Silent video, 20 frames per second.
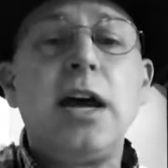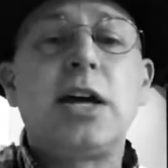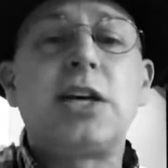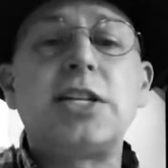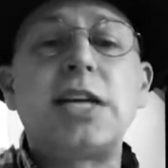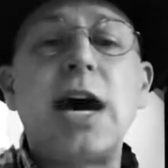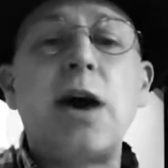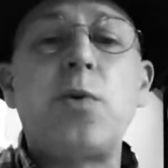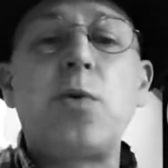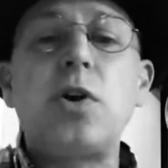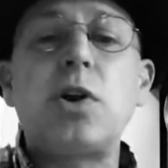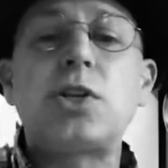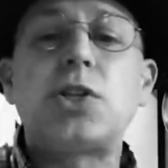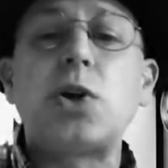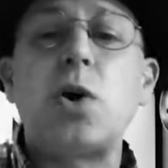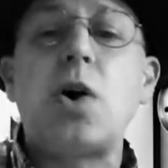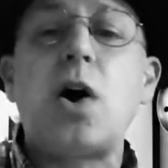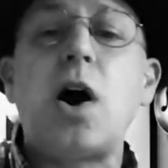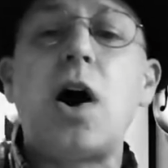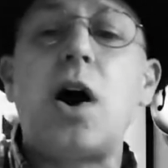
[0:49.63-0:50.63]
Cause I work
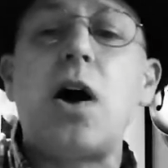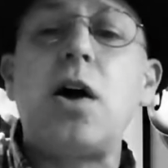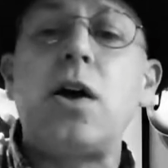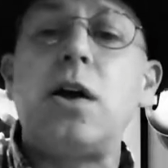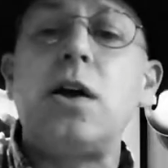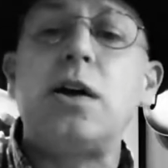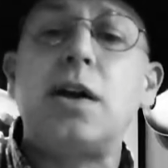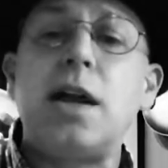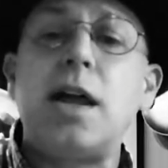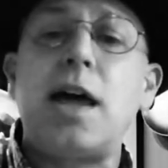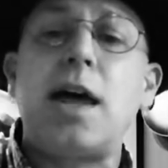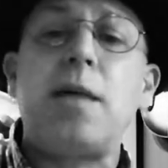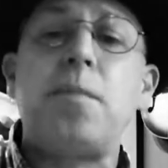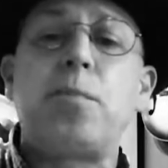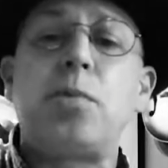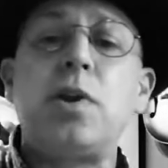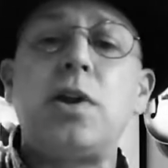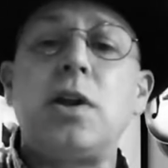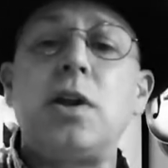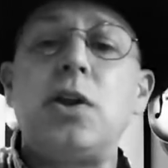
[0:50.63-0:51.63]
so hard
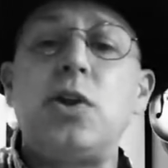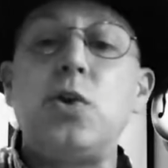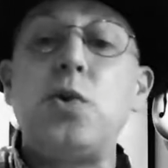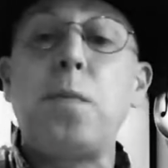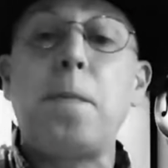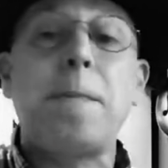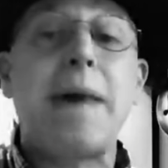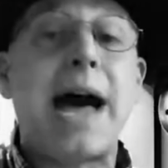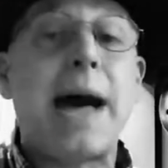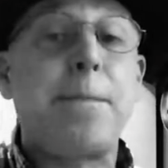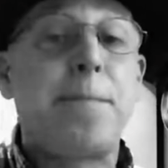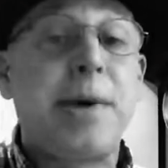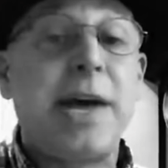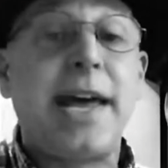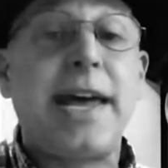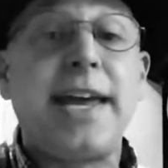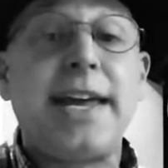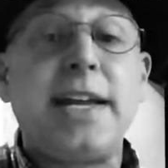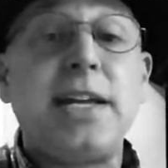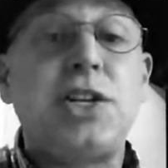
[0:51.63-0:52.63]
and bring you my
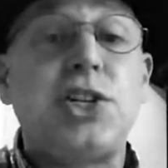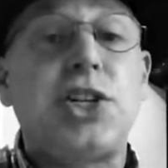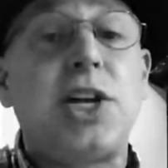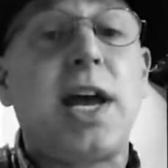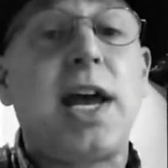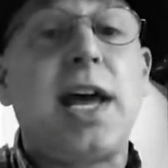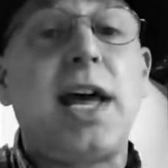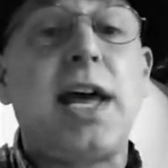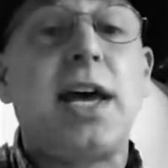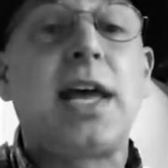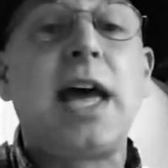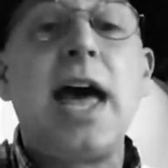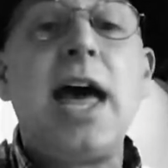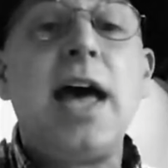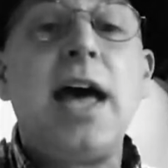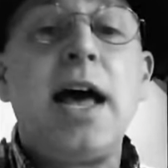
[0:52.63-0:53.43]
paycheck.